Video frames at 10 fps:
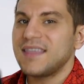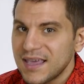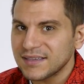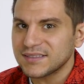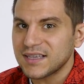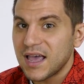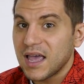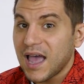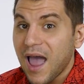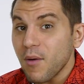this,
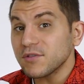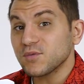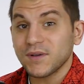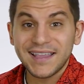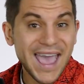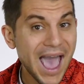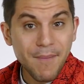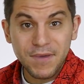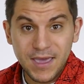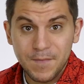I was really
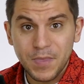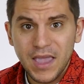happy,